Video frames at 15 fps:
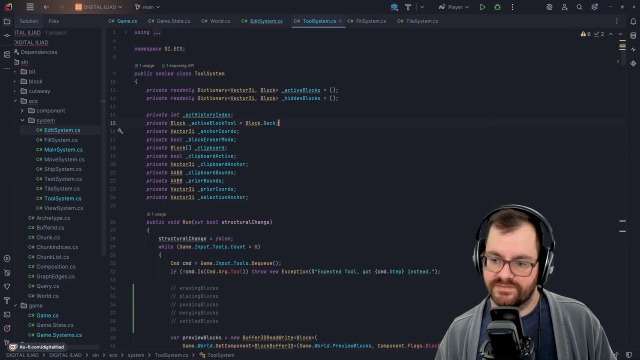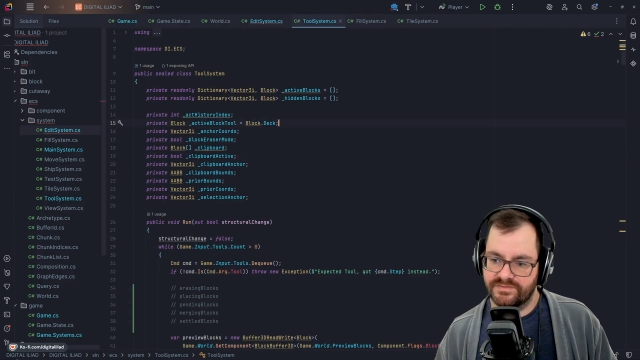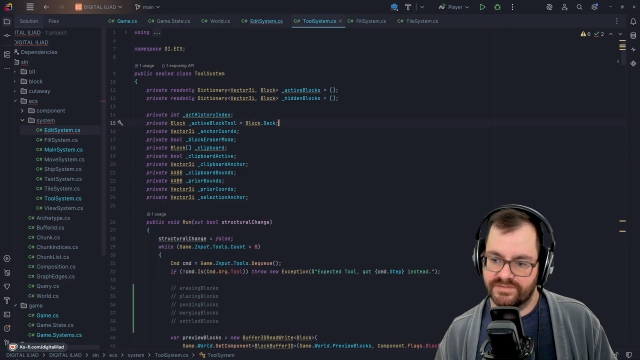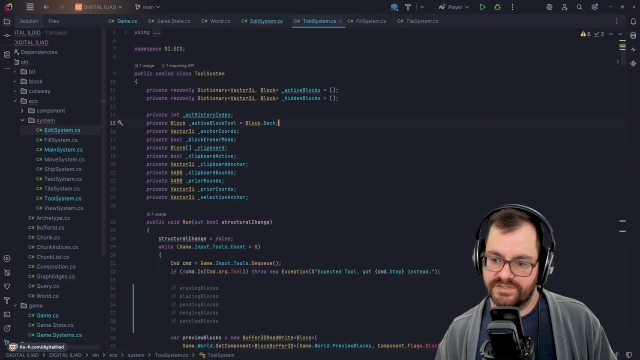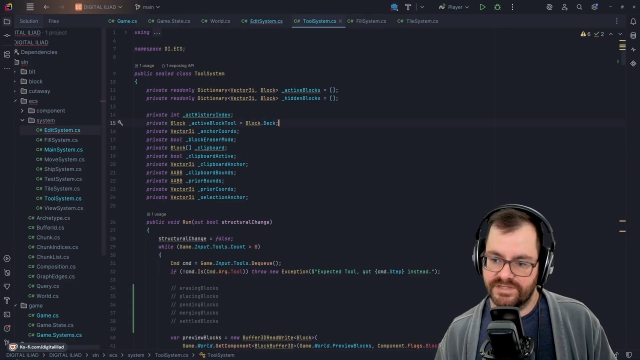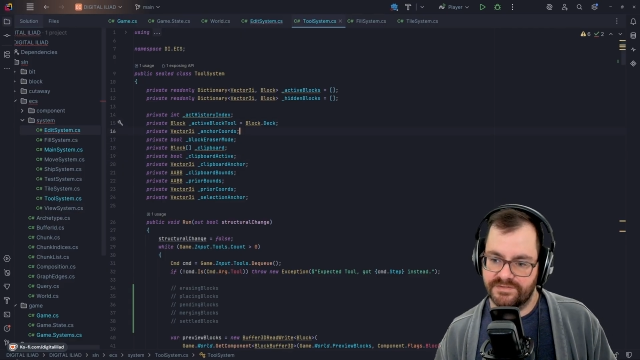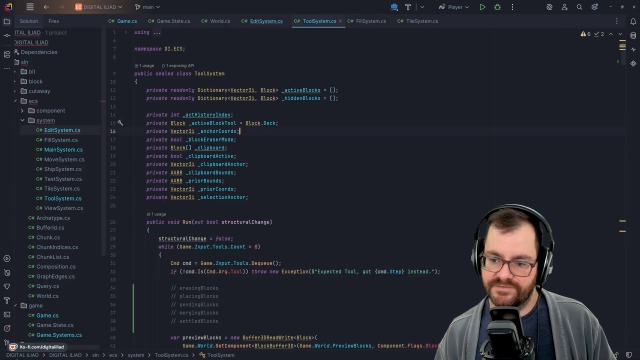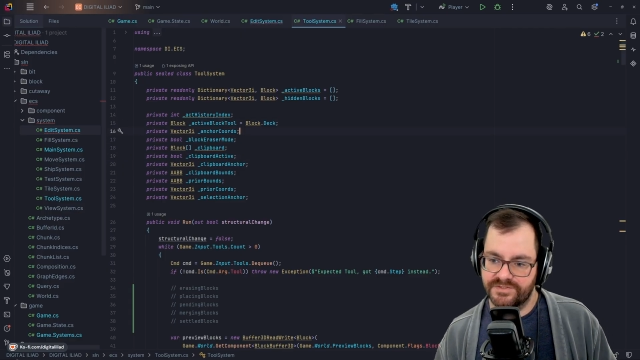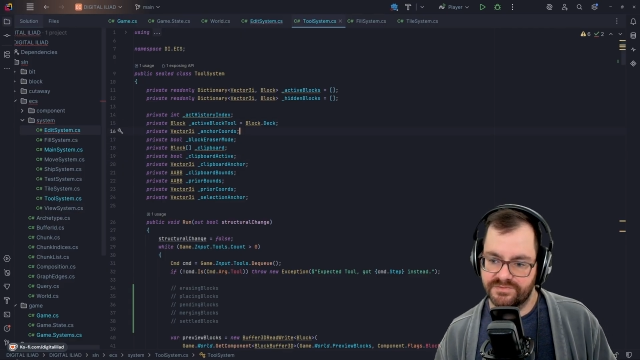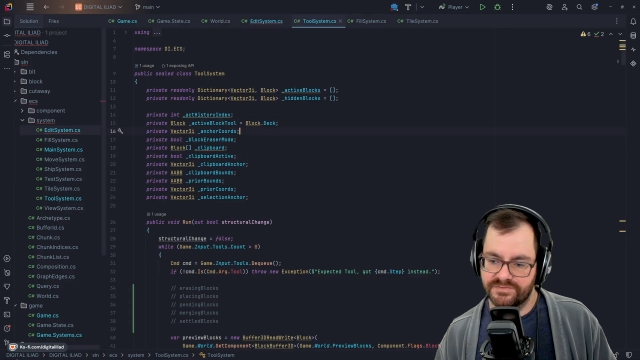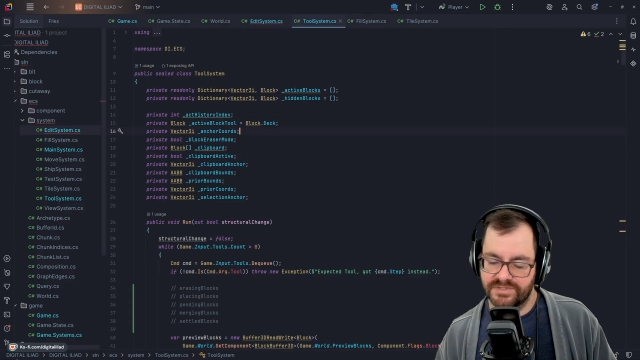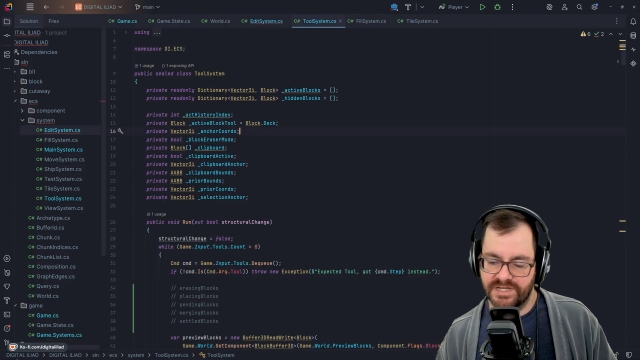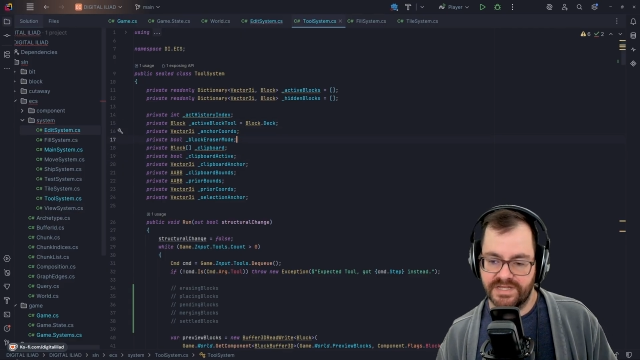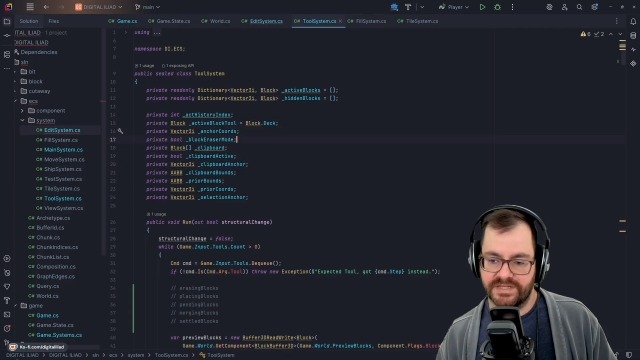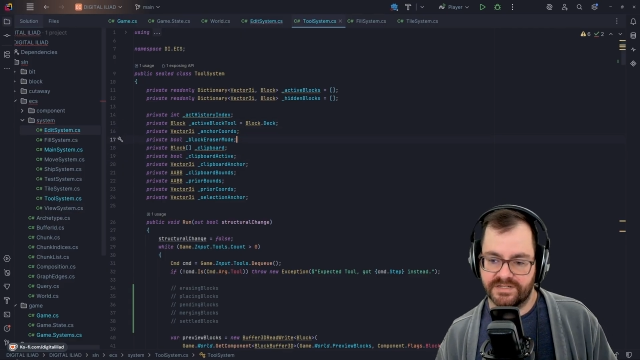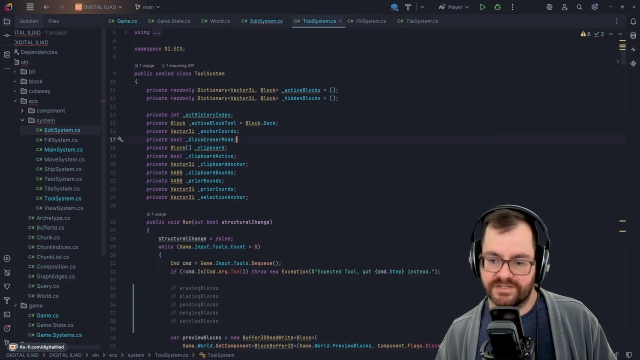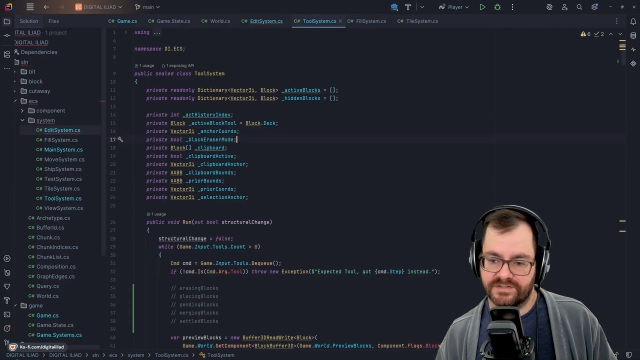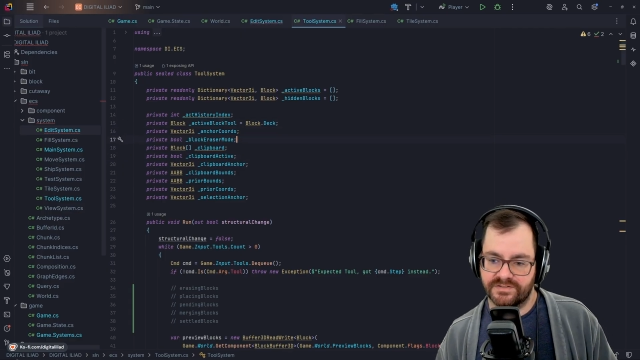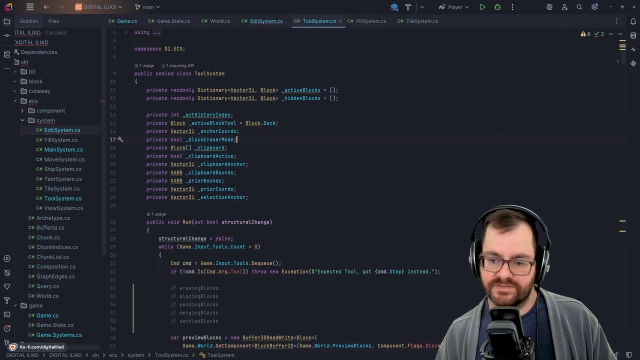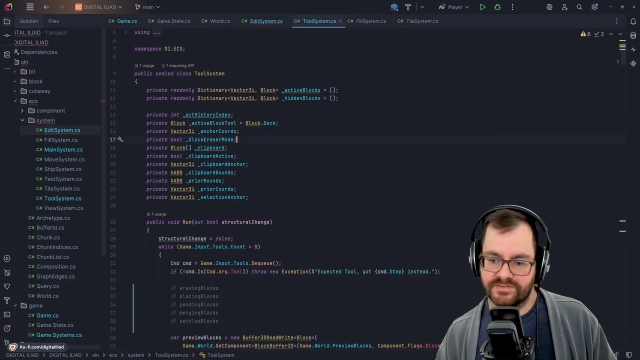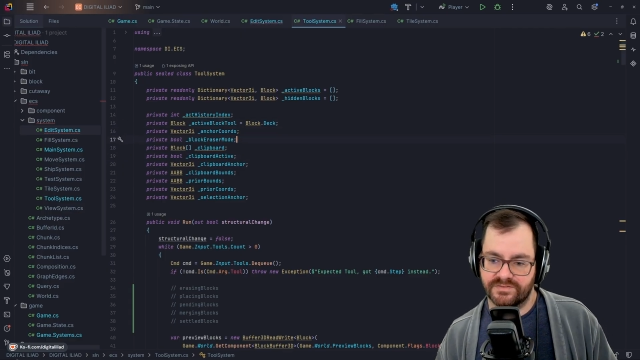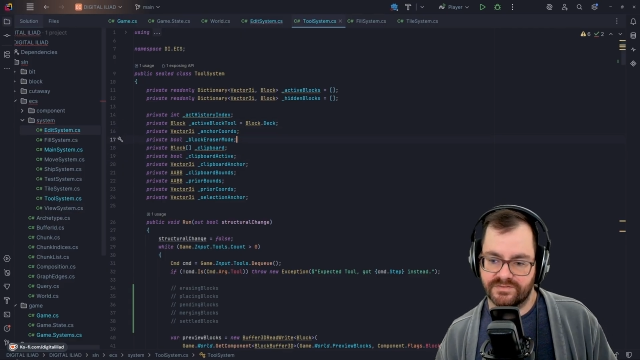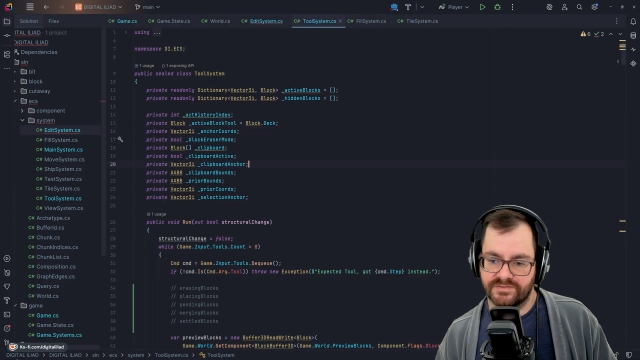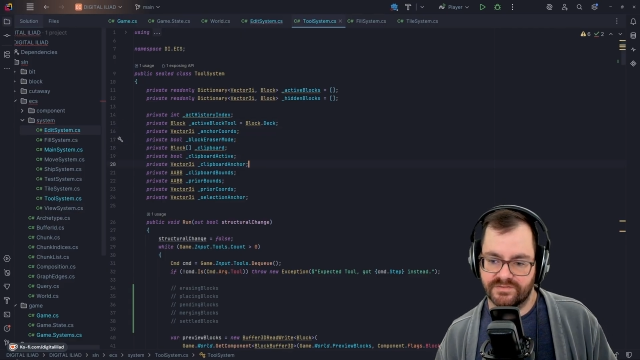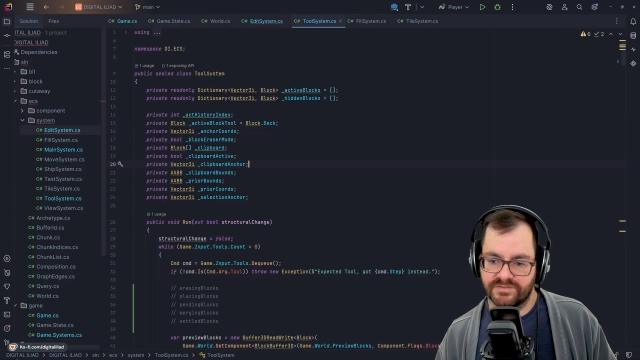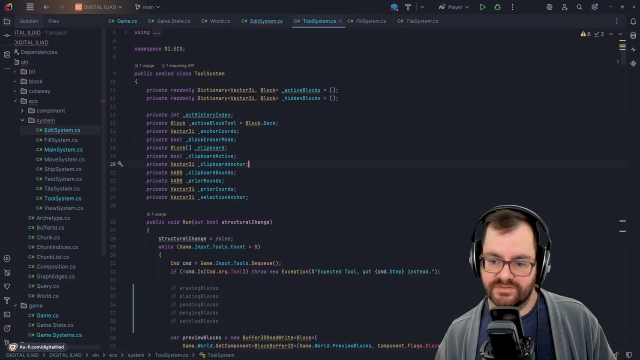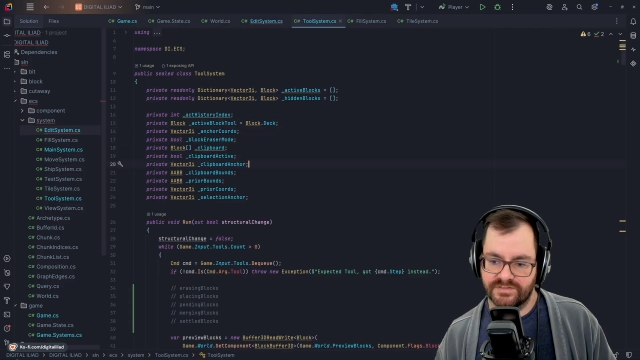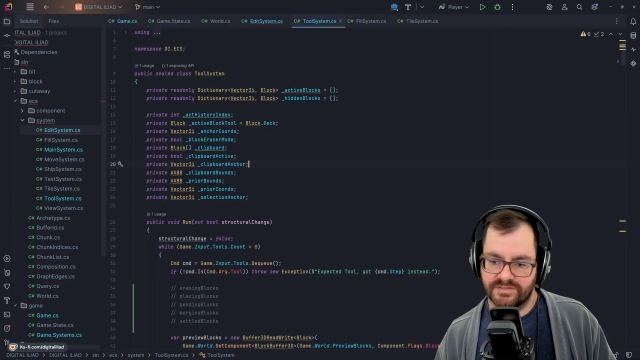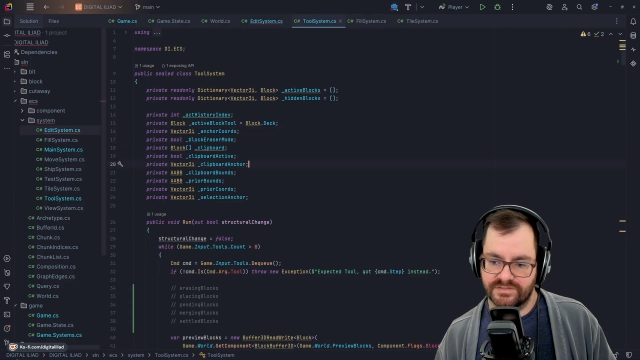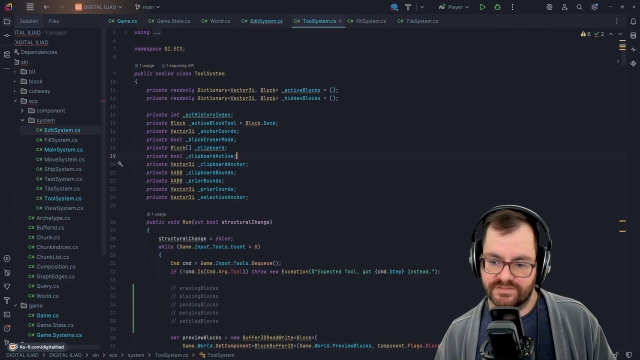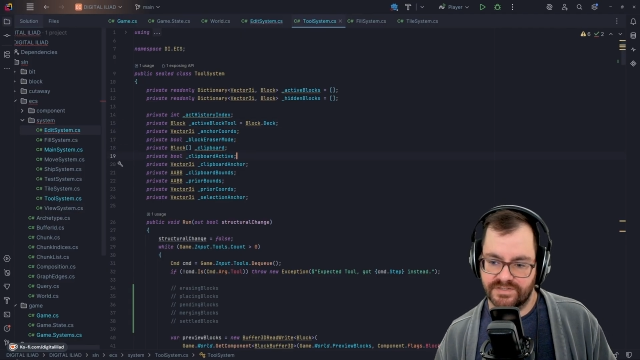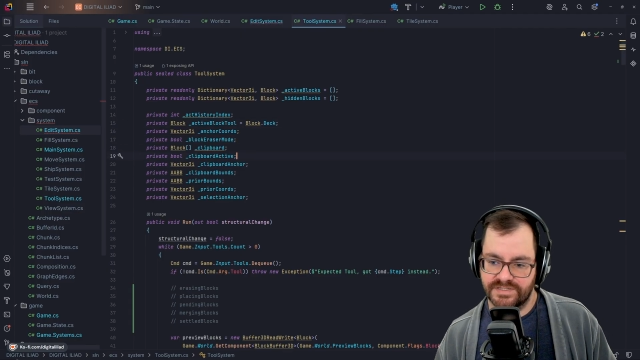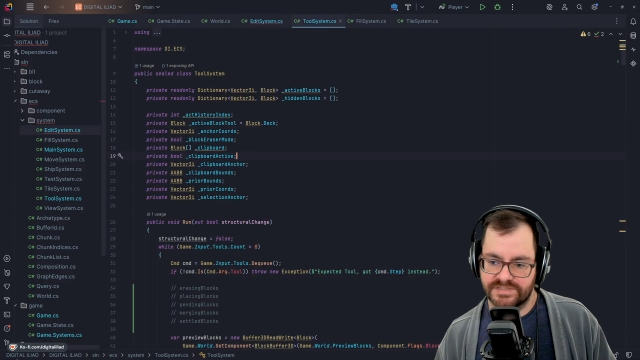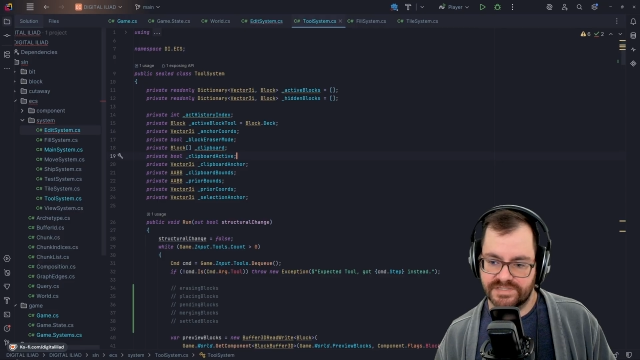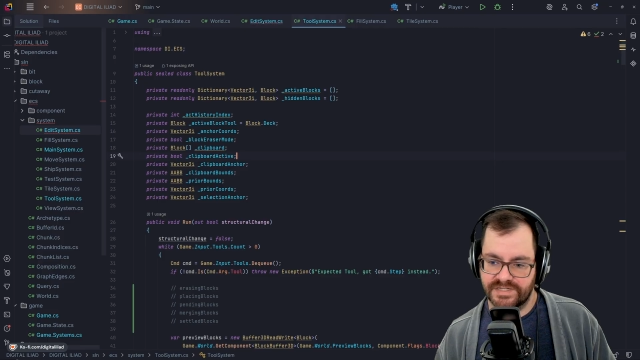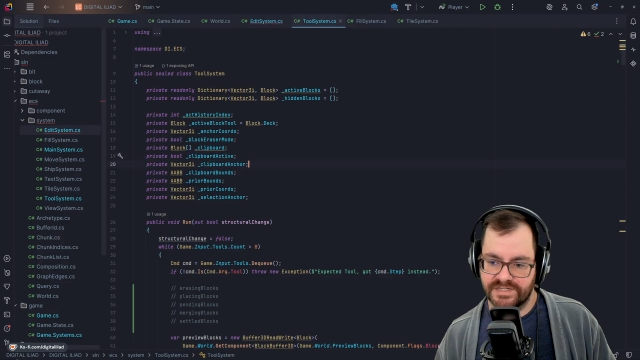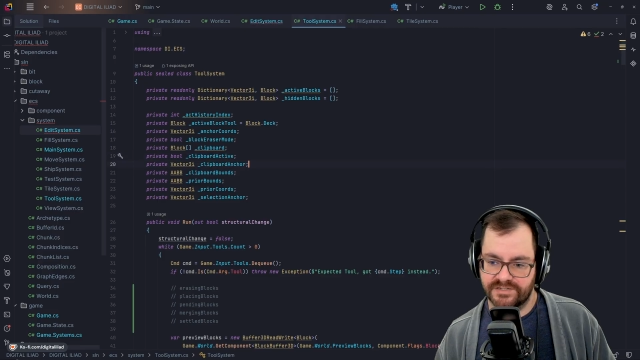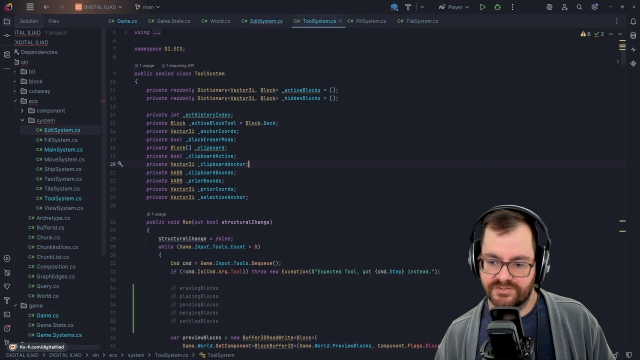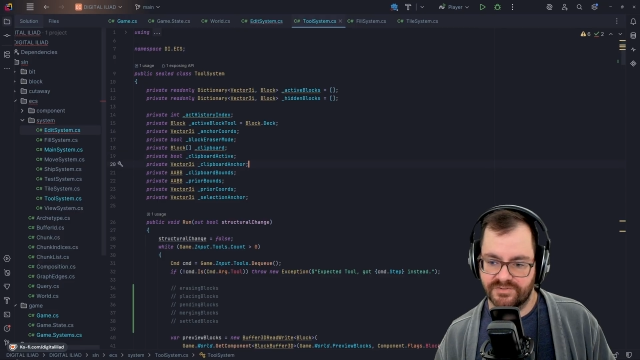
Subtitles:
if you like, it's like